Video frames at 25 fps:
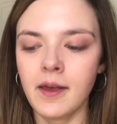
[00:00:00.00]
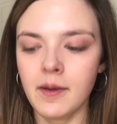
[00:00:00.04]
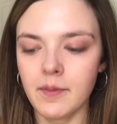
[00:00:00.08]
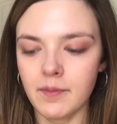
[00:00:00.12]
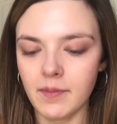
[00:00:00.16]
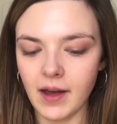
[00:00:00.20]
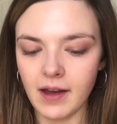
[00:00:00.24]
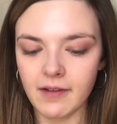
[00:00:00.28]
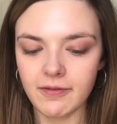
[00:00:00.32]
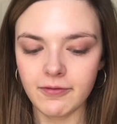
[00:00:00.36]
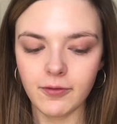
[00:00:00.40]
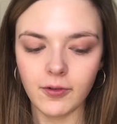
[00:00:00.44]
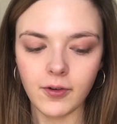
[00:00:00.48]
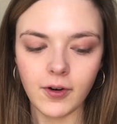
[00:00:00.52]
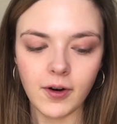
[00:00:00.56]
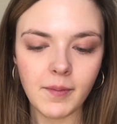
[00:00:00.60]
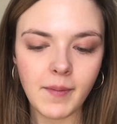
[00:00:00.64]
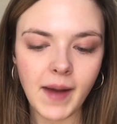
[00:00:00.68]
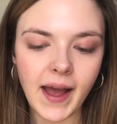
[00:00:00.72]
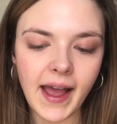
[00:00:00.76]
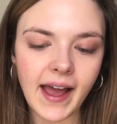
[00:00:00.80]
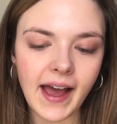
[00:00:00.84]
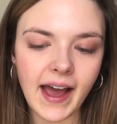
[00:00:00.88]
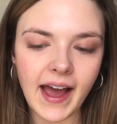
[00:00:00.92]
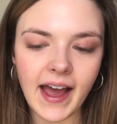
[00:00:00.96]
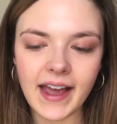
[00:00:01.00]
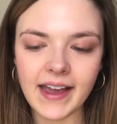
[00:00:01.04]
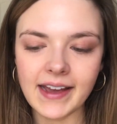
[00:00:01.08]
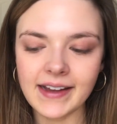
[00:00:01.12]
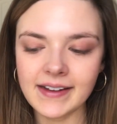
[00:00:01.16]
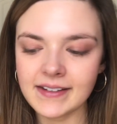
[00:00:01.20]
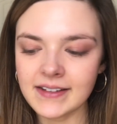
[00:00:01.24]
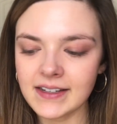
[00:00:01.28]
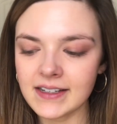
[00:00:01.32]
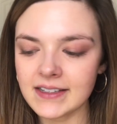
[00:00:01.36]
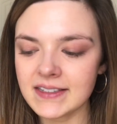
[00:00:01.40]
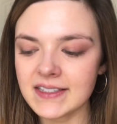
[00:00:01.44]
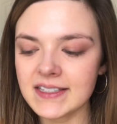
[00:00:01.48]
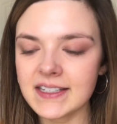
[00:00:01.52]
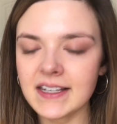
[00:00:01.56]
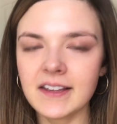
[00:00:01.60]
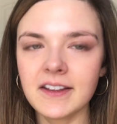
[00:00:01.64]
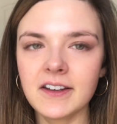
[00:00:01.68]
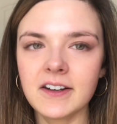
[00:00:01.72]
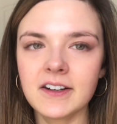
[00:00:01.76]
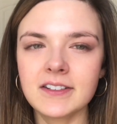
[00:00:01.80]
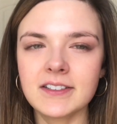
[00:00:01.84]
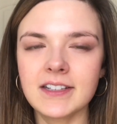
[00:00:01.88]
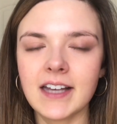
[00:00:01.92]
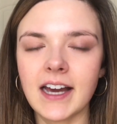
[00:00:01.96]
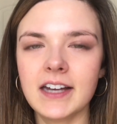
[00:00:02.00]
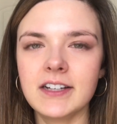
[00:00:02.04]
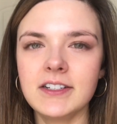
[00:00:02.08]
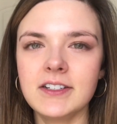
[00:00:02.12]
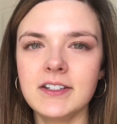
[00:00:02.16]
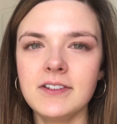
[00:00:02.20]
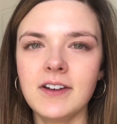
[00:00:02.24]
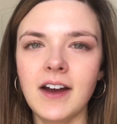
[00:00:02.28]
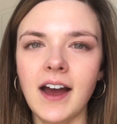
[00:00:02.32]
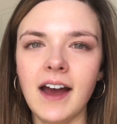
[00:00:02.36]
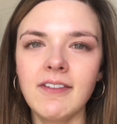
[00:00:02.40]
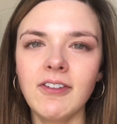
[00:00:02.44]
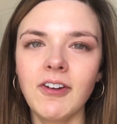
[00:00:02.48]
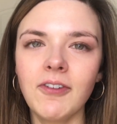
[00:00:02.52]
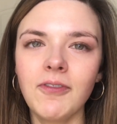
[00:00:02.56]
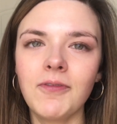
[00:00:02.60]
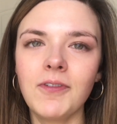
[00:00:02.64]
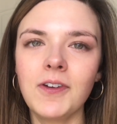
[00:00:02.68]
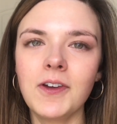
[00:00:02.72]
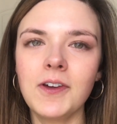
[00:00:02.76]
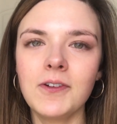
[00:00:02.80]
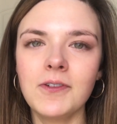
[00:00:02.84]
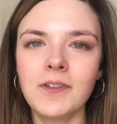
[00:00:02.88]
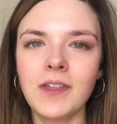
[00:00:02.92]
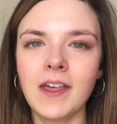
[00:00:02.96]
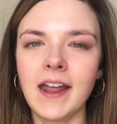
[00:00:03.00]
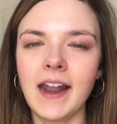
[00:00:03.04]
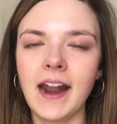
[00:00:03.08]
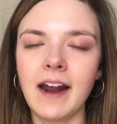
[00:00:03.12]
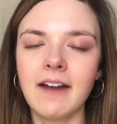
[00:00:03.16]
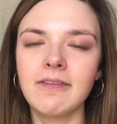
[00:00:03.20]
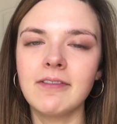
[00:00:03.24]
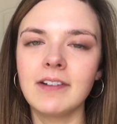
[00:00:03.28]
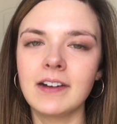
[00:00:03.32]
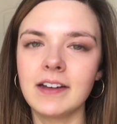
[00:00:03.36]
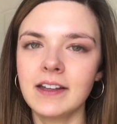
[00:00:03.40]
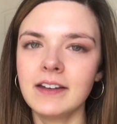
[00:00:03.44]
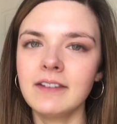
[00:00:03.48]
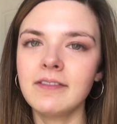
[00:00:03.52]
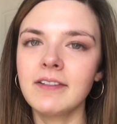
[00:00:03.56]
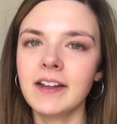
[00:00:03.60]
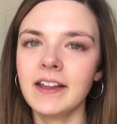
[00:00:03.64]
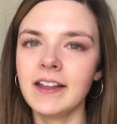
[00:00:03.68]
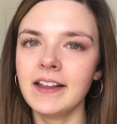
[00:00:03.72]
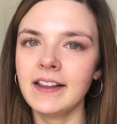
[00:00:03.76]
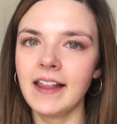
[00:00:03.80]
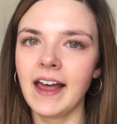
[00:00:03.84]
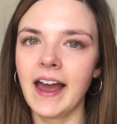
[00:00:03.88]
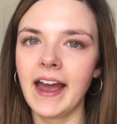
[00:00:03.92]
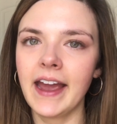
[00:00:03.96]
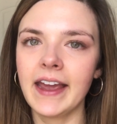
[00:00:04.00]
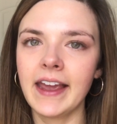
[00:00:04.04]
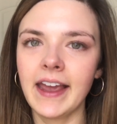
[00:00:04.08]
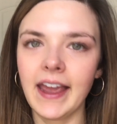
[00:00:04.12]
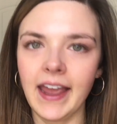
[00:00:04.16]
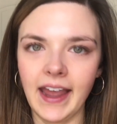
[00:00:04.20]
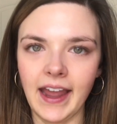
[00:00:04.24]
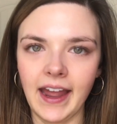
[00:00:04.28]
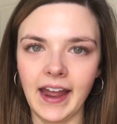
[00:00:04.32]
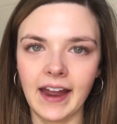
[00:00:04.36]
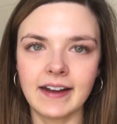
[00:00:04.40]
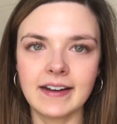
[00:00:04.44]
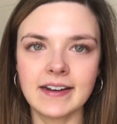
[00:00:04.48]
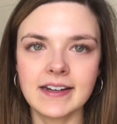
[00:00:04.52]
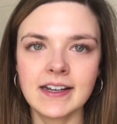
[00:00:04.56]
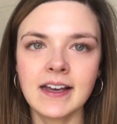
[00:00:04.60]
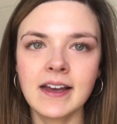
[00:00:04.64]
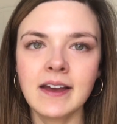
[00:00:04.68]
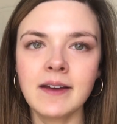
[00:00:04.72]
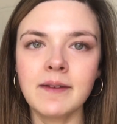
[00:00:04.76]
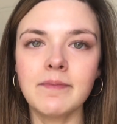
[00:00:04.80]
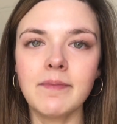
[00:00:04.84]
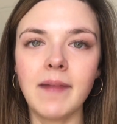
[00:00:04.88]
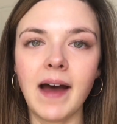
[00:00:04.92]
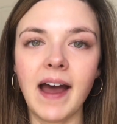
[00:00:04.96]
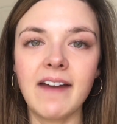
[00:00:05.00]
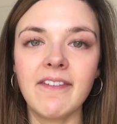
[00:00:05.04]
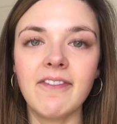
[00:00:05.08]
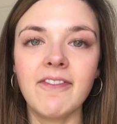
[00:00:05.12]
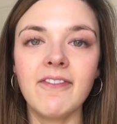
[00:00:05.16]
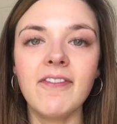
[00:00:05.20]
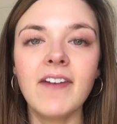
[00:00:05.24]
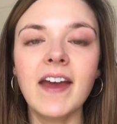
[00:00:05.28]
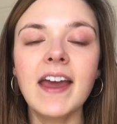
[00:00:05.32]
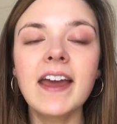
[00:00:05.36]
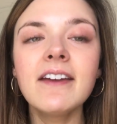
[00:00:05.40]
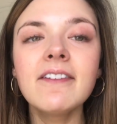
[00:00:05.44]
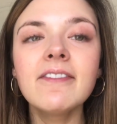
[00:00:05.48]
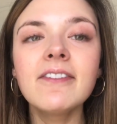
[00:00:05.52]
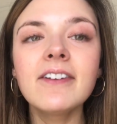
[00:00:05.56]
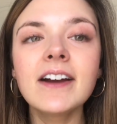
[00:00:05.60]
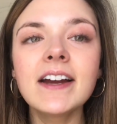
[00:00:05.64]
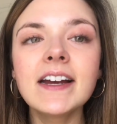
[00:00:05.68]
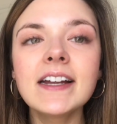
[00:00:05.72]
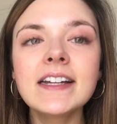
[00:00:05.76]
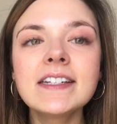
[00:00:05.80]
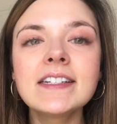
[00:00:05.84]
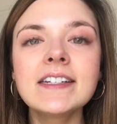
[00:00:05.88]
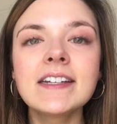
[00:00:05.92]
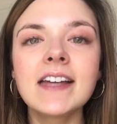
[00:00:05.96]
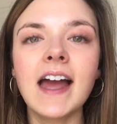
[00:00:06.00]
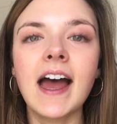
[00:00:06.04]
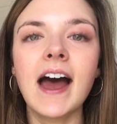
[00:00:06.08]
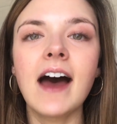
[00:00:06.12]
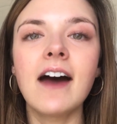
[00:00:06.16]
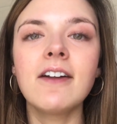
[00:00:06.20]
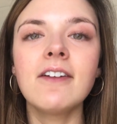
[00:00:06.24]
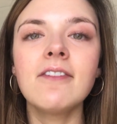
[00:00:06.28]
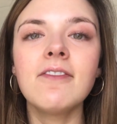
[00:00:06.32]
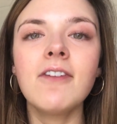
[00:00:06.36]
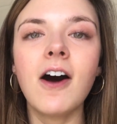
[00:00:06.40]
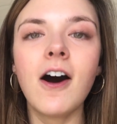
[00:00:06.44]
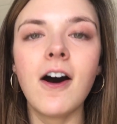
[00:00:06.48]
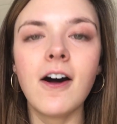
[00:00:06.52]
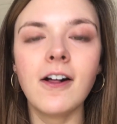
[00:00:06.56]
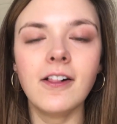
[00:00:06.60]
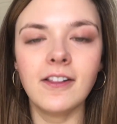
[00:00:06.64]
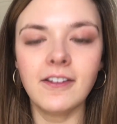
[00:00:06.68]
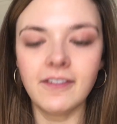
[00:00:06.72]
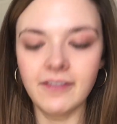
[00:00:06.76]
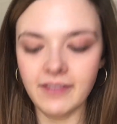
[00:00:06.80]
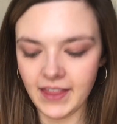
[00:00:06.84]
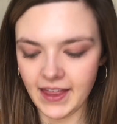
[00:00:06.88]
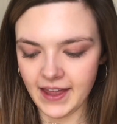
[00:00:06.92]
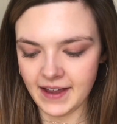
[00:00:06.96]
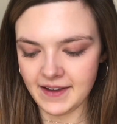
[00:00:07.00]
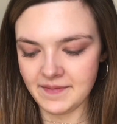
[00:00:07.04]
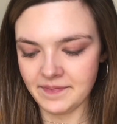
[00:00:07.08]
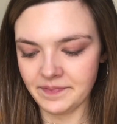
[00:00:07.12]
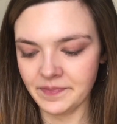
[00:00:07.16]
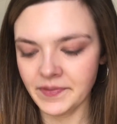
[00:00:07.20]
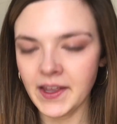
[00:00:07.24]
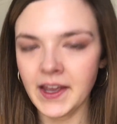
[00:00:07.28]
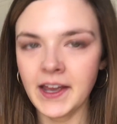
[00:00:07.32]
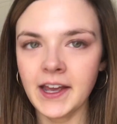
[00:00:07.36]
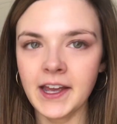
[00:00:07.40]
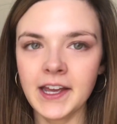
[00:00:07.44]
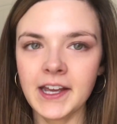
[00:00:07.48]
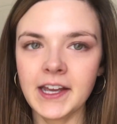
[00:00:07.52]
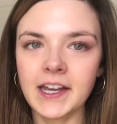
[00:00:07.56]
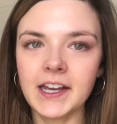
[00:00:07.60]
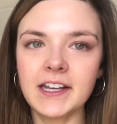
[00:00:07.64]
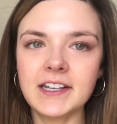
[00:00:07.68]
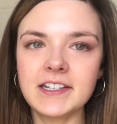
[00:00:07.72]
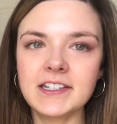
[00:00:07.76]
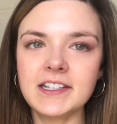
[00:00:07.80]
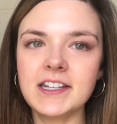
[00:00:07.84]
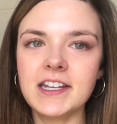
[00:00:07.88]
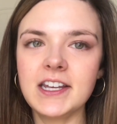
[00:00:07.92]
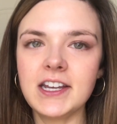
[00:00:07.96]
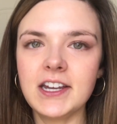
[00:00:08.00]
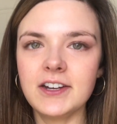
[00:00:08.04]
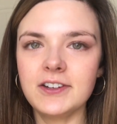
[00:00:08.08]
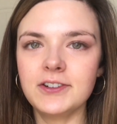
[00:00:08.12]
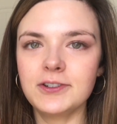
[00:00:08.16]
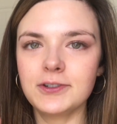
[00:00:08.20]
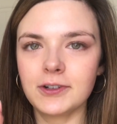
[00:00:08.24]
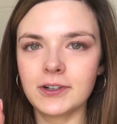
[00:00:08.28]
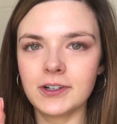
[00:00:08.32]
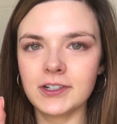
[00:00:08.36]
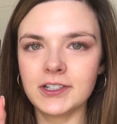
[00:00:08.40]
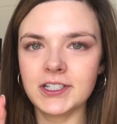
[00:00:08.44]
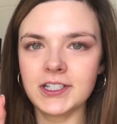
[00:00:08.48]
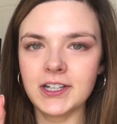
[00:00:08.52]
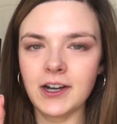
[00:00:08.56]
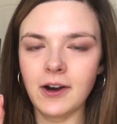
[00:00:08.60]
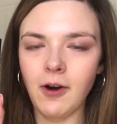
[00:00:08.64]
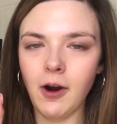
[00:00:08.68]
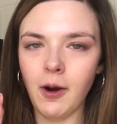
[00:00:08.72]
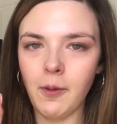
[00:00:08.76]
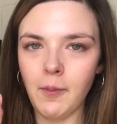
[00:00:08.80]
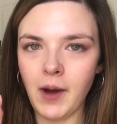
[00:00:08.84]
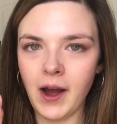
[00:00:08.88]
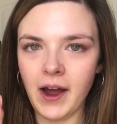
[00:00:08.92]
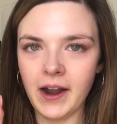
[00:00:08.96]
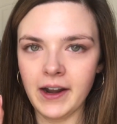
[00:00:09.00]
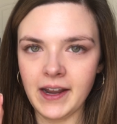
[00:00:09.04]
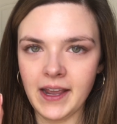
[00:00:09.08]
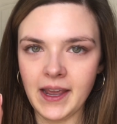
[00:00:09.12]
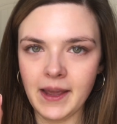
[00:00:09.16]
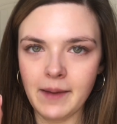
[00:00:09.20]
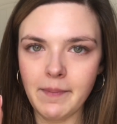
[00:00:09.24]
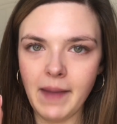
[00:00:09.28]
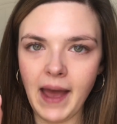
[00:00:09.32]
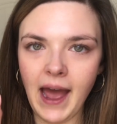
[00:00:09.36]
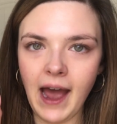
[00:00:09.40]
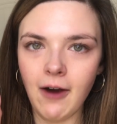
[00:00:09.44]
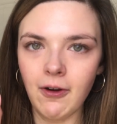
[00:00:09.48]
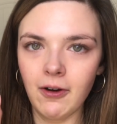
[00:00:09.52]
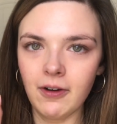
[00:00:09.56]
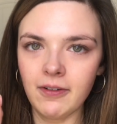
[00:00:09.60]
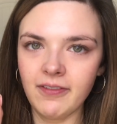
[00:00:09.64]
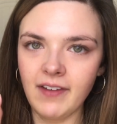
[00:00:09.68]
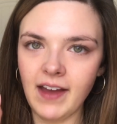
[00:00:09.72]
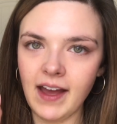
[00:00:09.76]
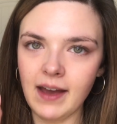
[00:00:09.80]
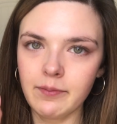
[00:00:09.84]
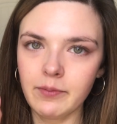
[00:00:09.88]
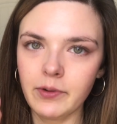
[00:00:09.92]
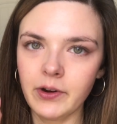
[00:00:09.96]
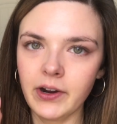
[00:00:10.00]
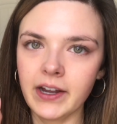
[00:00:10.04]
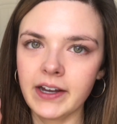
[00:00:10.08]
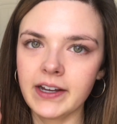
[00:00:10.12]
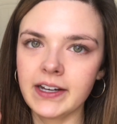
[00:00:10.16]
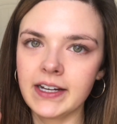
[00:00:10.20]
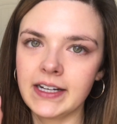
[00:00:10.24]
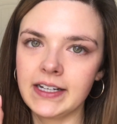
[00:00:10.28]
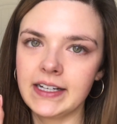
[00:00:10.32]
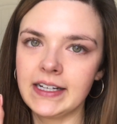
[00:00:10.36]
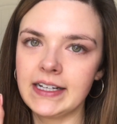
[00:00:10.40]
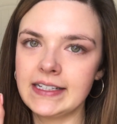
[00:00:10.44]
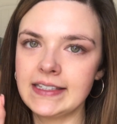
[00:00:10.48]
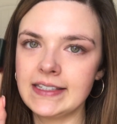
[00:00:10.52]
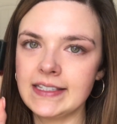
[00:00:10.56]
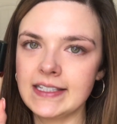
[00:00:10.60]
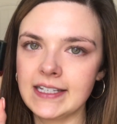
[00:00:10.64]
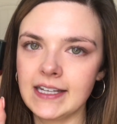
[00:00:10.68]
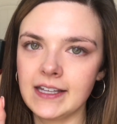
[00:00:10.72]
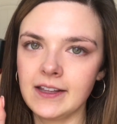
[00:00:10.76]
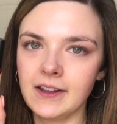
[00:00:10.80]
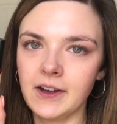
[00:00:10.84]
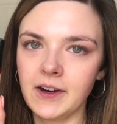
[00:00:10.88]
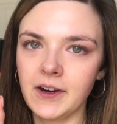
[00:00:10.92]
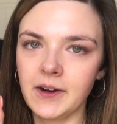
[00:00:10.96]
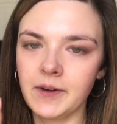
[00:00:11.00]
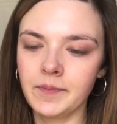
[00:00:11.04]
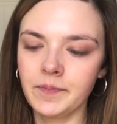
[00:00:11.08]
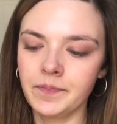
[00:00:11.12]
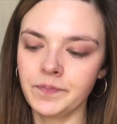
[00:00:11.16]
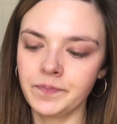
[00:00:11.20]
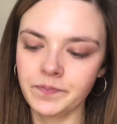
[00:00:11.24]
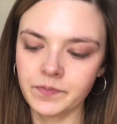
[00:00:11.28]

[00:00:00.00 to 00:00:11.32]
But for my high-end concealers, I do have a few that I really, really like. And my favorite out of all of them is the Giorgio Armani Power Fabric Concealer.